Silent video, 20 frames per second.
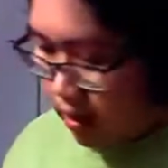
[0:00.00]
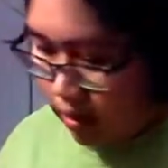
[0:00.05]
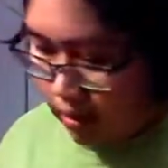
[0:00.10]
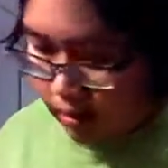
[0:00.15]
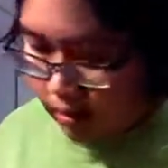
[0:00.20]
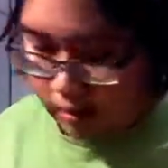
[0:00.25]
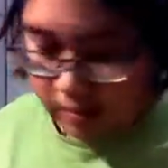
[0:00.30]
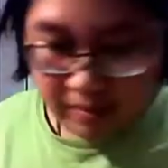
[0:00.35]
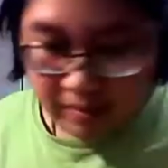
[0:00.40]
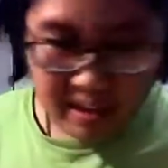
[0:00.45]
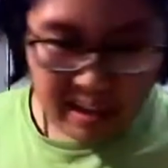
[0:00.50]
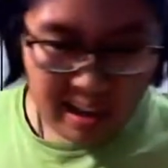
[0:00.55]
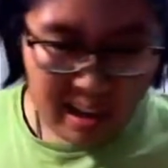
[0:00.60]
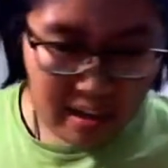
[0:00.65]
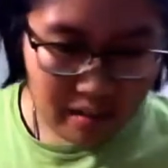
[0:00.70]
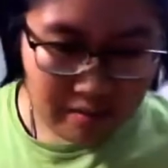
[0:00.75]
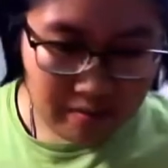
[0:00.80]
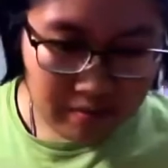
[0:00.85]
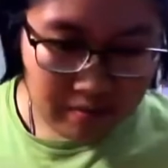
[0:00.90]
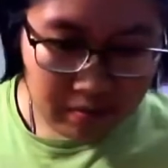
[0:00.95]
Um, we
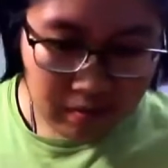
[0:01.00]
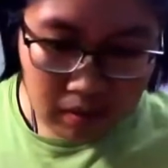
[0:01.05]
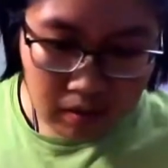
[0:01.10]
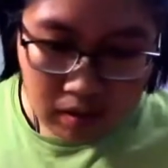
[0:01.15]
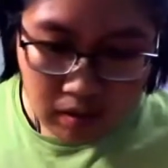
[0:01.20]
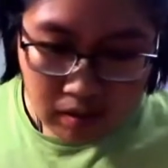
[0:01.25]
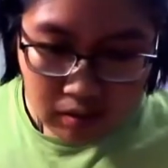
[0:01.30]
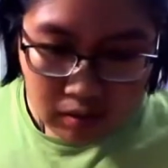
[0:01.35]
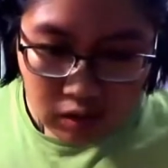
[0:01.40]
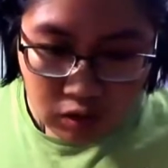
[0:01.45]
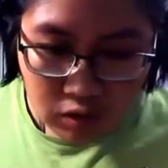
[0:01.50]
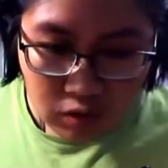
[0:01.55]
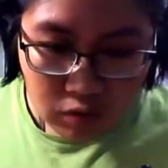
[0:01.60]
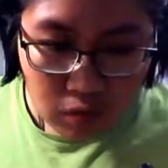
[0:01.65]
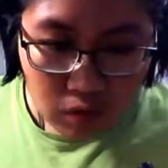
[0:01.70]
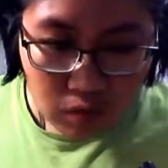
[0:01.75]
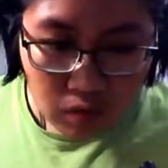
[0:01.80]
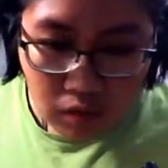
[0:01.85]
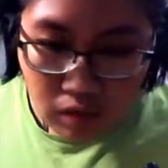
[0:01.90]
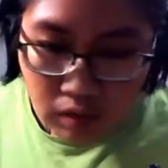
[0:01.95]
have these
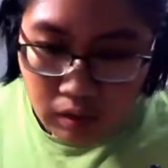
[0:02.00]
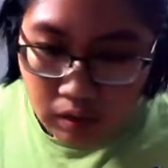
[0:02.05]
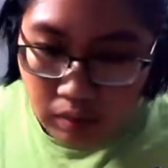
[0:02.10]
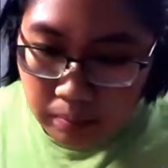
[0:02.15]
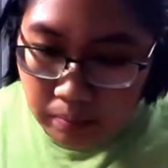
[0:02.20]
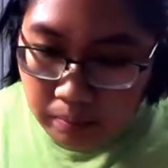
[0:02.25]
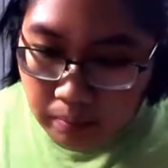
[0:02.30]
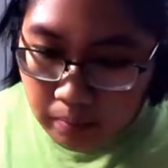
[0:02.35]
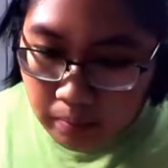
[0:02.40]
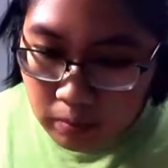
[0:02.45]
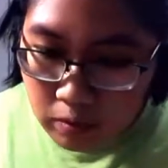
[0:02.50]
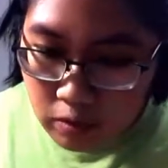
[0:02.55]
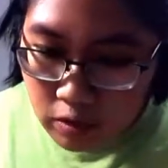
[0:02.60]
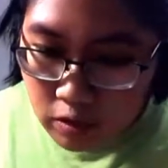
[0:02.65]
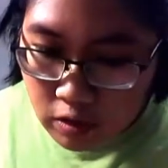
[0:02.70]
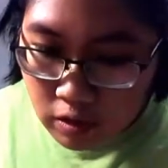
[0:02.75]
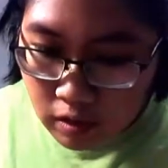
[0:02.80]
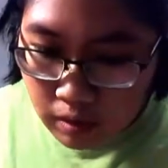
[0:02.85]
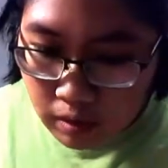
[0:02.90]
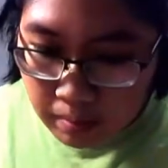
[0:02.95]
four
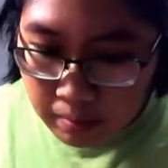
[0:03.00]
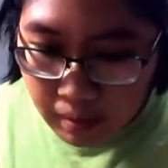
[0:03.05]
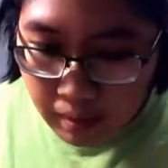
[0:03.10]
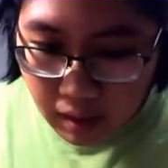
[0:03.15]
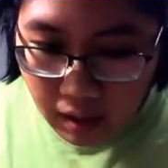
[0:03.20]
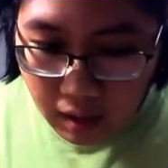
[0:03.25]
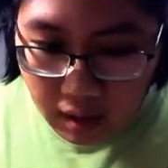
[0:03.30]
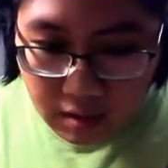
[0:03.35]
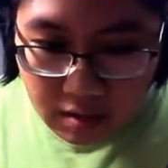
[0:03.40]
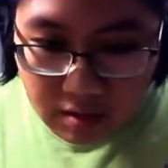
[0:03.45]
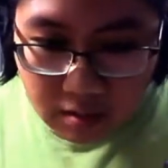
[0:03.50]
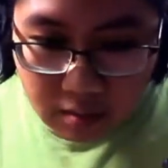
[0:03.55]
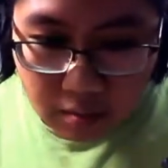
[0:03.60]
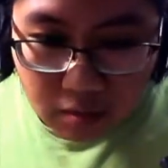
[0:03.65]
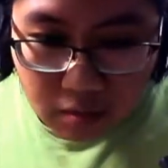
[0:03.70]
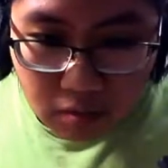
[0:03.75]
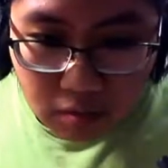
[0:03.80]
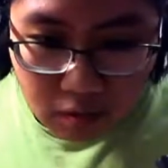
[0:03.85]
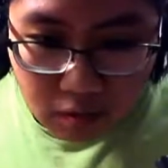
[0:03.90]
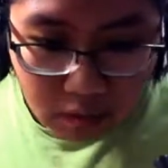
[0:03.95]
share packs. I'm
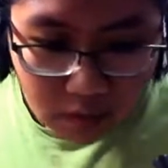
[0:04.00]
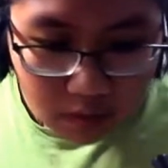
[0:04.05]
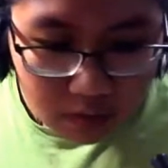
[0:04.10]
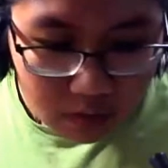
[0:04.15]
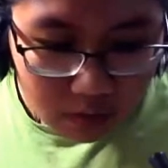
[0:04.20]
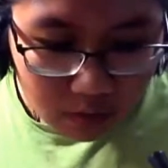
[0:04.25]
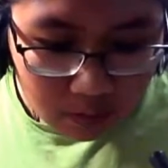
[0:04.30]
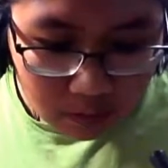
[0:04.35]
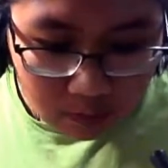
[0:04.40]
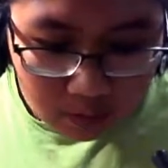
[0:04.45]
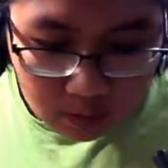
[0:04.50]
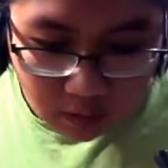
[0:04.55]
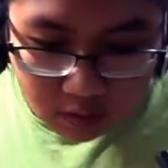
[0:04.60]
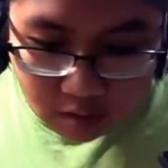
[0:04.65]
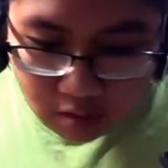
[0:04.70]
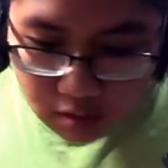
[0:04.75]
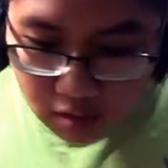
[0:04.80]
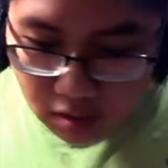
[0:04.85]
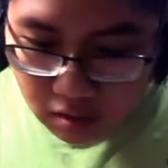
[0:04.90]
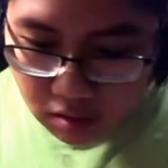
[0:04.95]
trying to see what
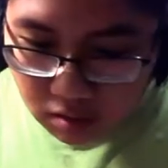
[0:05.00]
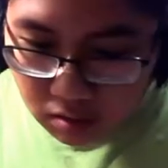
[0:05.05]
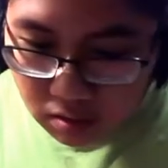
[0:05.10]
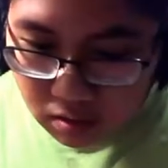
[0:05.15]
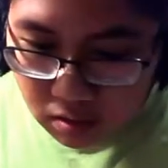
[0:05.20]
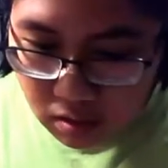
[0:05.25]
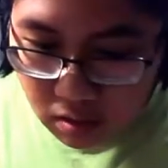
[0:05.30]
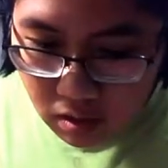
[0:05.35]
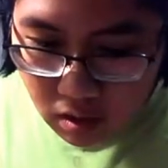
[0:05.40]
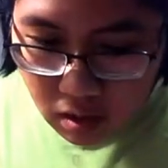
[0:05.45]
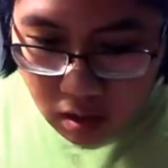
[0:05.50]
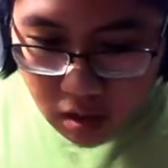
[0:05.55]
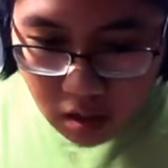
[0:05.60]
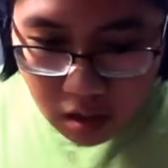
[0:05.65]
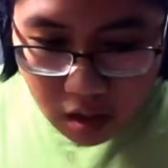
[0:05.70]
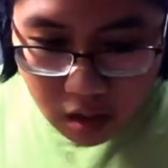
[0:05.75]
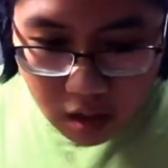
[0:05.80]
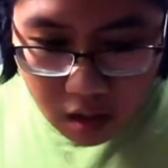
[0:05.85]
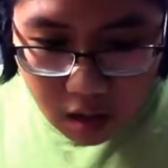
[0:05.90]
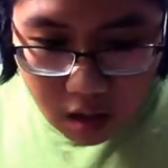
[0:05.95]
this is.
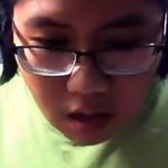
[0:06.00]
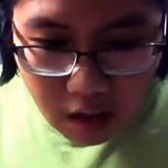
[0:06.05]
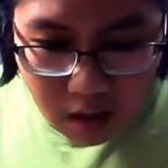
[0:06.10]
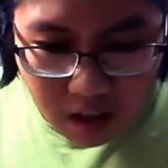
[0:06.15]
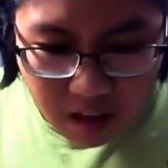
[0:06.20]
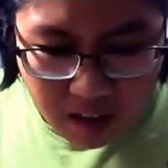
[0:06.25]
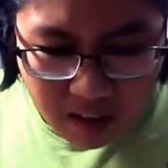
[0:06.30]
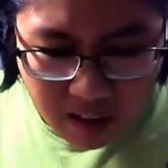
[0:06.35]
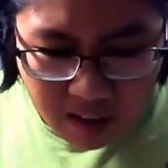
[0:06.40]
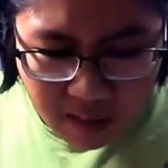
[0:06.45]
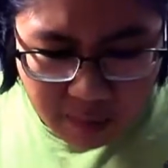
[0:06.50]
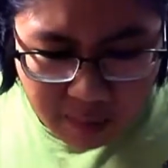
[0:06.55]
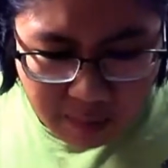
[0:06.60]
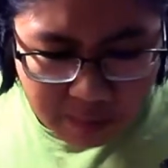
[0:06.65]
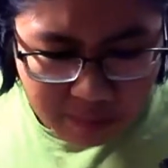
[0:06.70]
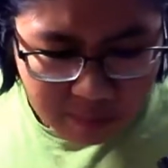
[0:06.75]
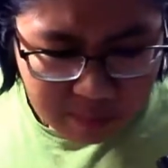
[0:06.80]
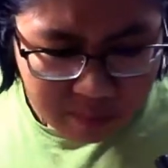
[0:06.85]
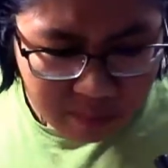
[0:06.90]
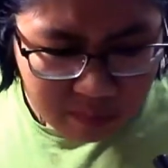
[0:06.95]

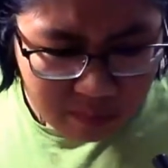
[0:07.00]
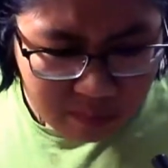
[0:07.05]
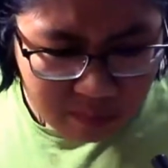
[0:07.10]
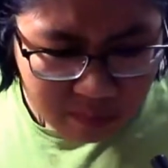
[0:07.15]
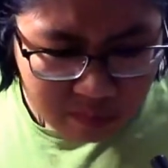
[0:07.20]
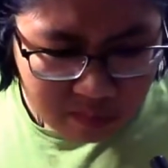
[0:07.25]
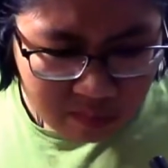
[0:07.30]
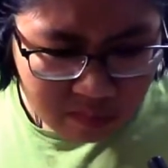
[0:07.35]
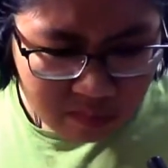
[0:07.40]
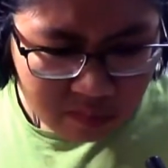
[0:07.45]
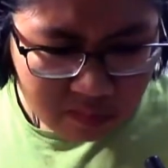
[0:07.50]
Um, hmm.